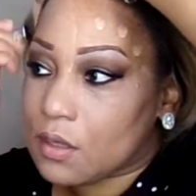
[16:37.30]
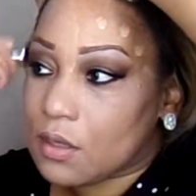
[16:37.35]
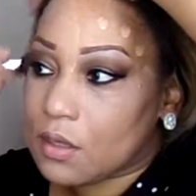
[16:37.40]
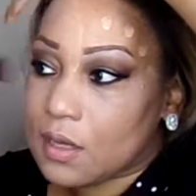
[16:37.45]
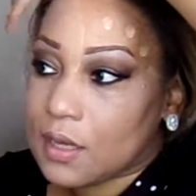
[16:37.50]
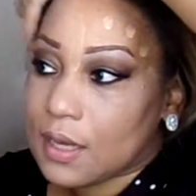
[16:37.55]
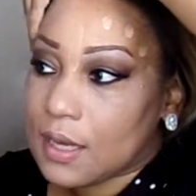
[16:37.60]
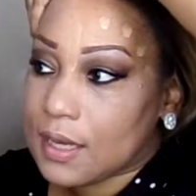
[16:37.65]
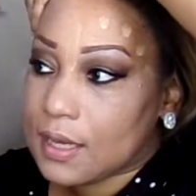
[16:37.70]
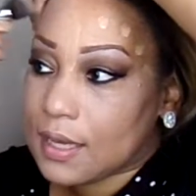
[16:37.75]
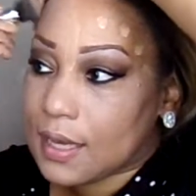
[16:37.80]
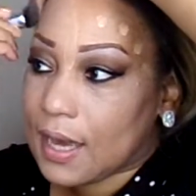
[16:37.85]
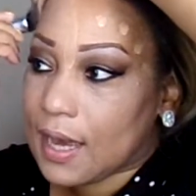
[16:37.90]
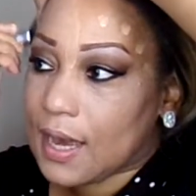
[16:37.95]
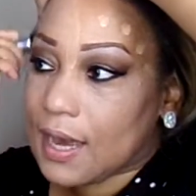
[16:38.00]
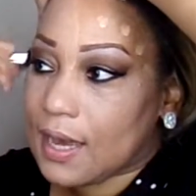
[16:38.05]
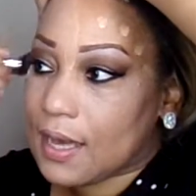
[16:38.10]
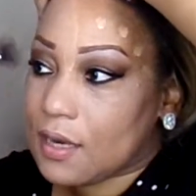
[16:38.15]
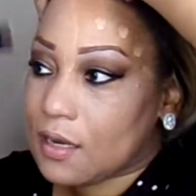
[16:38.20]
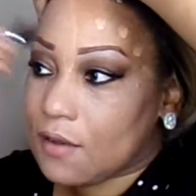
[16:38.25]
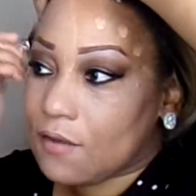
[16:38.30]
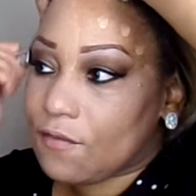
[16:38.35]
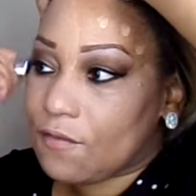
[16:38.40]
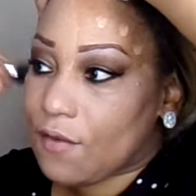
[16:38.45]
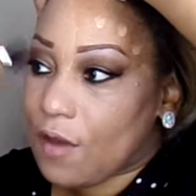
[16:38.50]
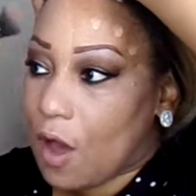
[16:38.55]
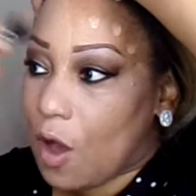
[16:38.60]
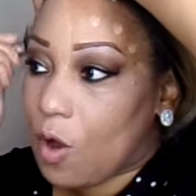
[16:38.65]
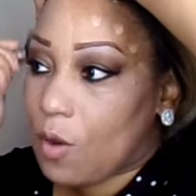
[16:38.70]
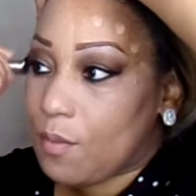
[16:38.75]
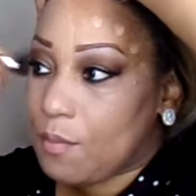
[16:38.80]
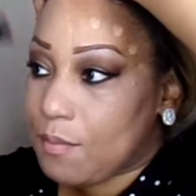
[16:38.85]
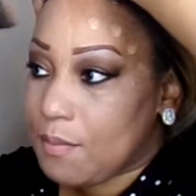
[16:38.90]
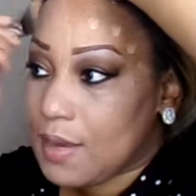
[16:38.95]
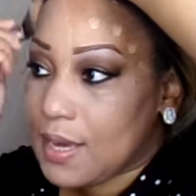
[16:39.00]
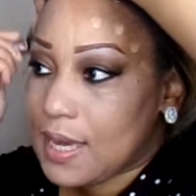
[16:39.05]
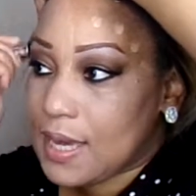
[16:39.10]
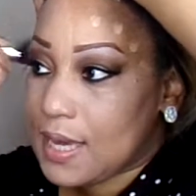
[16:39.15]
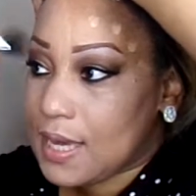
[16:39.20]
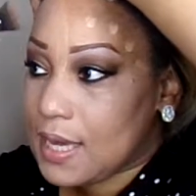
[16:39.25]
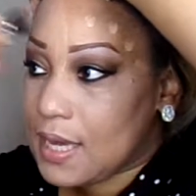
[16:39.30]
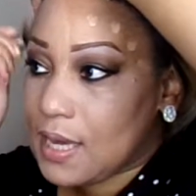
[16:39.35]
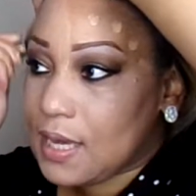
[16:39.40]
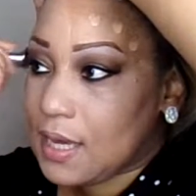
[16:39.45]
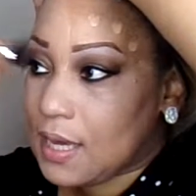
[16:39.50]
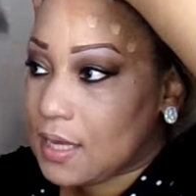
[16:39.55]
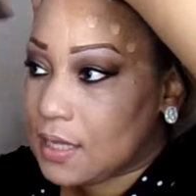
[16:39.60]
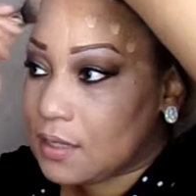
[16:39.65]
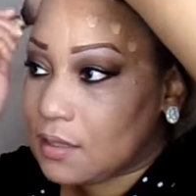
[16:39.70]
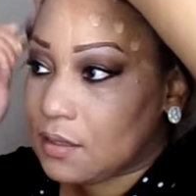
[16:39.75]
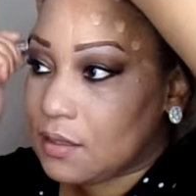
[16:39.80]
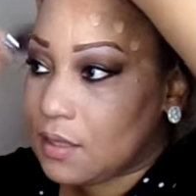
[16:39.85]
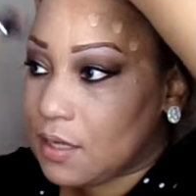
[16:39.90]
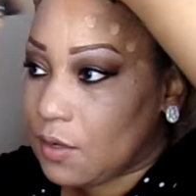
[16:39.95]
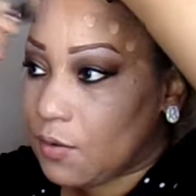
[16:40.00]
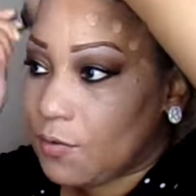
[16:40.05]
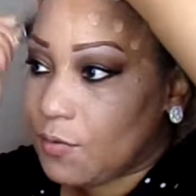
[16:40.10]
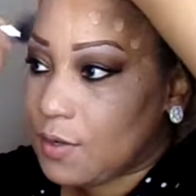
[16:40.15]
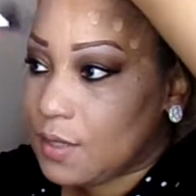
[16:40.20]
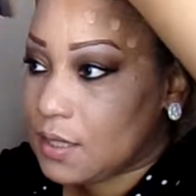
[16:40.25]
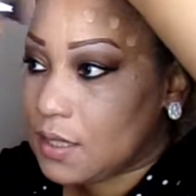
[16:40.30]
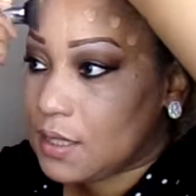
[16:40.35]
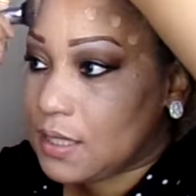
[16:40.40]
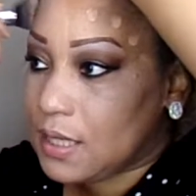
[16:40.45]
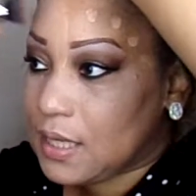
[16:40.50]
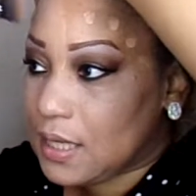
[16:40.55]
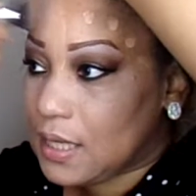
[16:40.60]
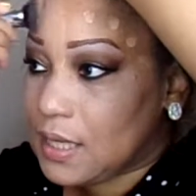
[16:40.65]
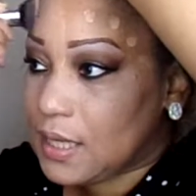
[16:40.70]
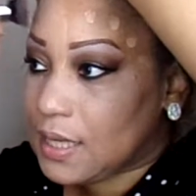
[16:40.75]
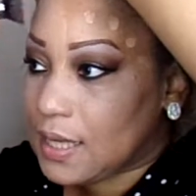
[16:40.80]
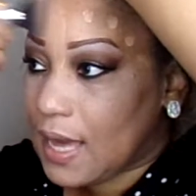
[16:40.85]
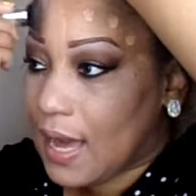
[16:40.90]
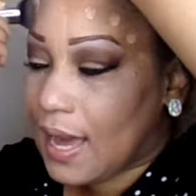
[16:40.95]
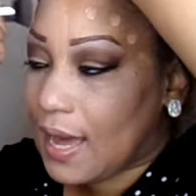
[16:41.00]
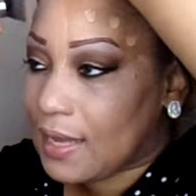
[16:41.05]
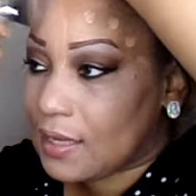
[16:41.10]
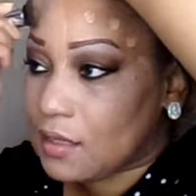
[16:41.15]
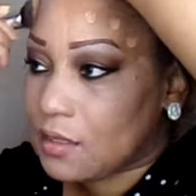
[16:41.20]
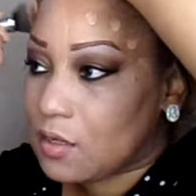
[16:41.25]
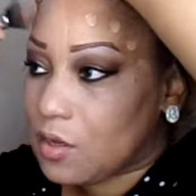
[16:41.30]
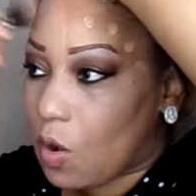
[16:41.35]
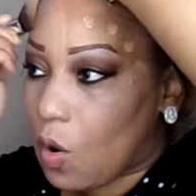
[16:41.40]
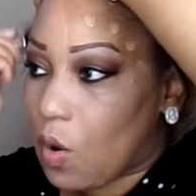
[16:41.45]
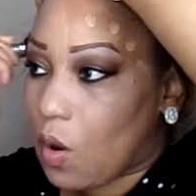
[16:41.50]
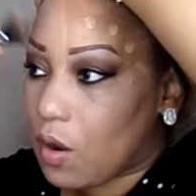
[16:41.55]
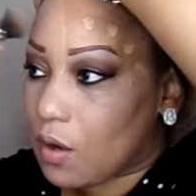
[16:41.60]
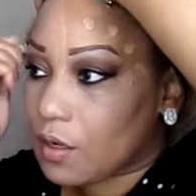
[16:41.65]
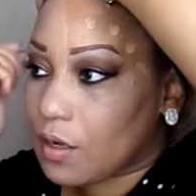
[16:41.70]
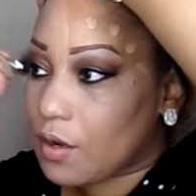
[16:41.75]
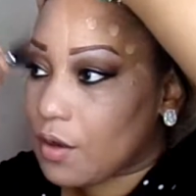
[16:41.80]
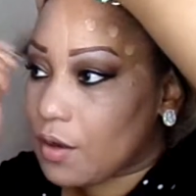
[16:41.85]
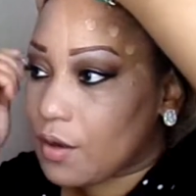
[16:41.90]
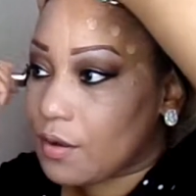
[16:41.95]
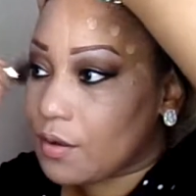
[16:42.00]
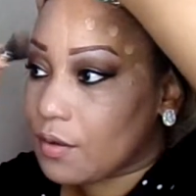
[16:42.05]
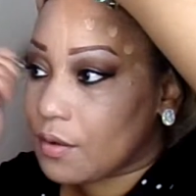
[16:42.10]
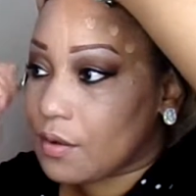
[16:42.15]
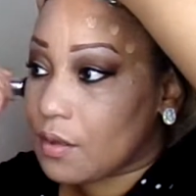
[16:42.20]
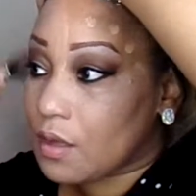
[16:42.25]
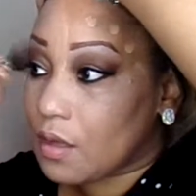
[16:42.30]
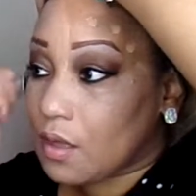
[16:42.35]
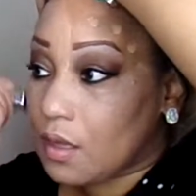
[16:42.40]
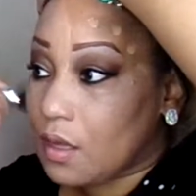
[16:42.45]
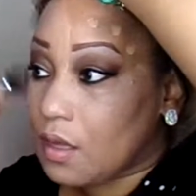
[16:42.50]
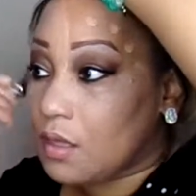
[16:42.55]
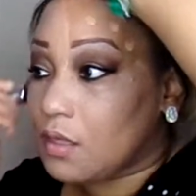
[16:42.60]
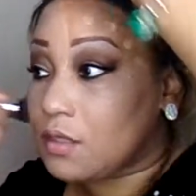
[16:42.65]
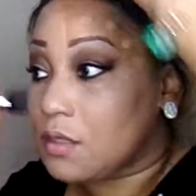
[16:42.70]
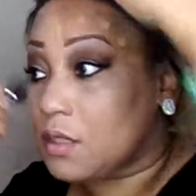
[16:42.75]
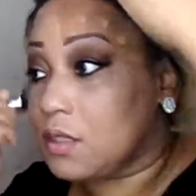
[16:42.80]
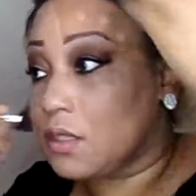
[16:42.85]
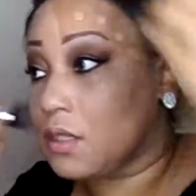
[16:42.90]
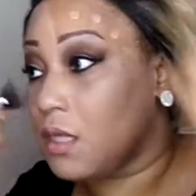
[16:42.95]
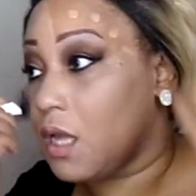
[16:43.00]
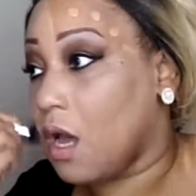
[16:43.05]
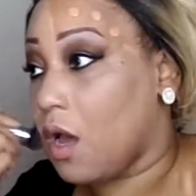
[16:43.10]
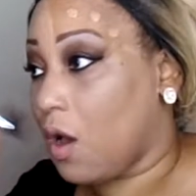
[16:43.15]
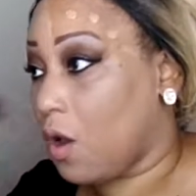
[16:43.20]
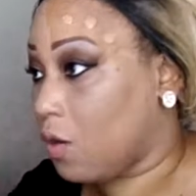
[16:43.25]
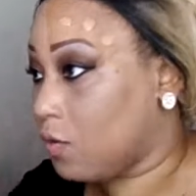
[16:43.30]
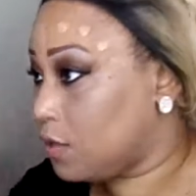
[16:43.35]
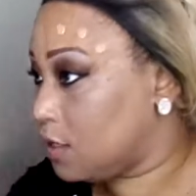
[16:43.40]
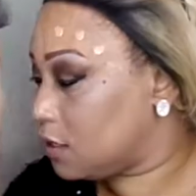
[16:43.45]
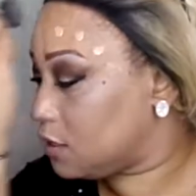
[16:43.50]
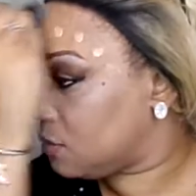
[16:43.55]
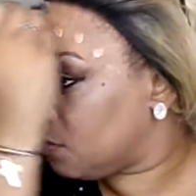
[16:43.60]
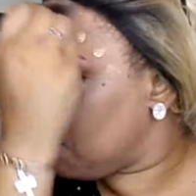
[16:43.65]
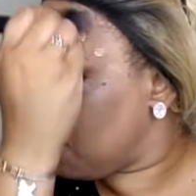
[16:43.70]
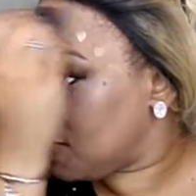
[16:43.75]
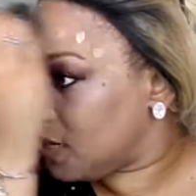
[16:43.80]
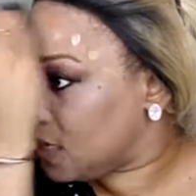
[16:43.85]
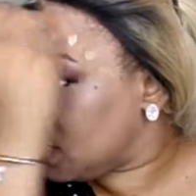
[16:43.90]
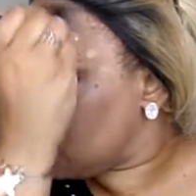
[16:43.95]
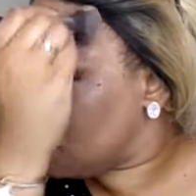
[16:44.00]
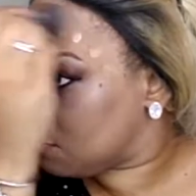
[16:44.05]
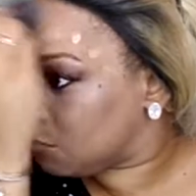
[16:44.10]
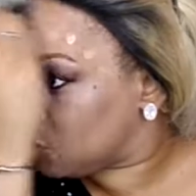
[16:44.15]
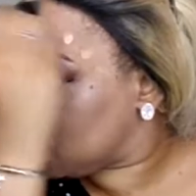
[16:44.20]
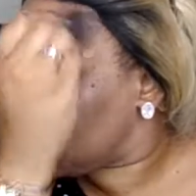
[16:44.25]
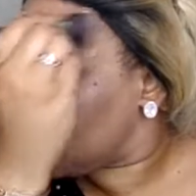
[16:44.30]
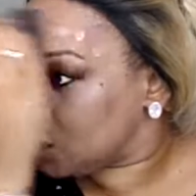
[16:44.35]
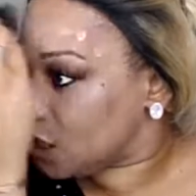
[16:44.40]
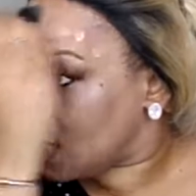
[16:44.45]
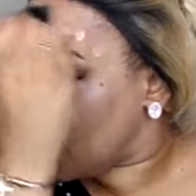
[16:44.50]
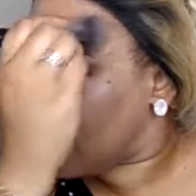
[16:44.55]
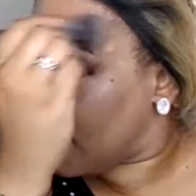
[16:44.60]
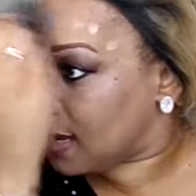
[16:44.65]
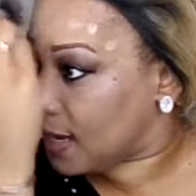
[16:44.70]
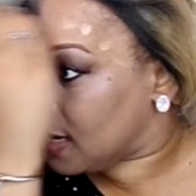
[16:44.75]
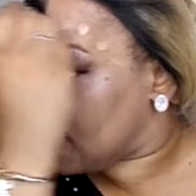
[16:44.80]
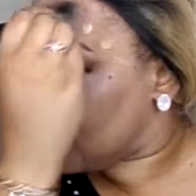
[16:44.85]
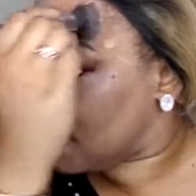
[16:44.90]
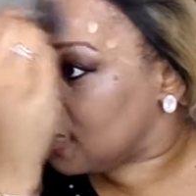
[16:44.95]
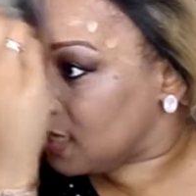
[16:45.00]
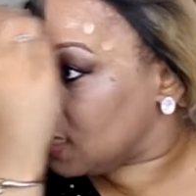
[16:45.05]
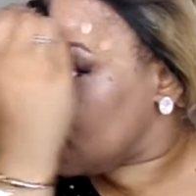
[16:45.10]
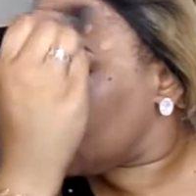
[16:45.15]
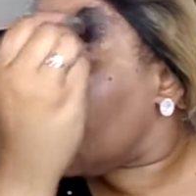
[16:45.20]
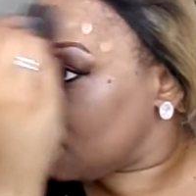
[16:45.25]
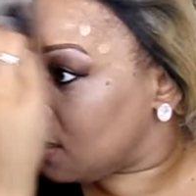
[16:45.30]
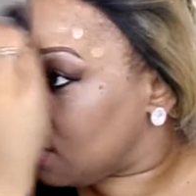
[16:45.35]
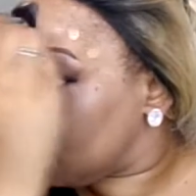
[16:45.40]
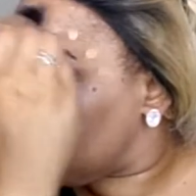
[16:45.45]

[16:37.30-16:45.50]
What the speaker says: It kind of, on me, it really did. It got darker. So this medium shade ended up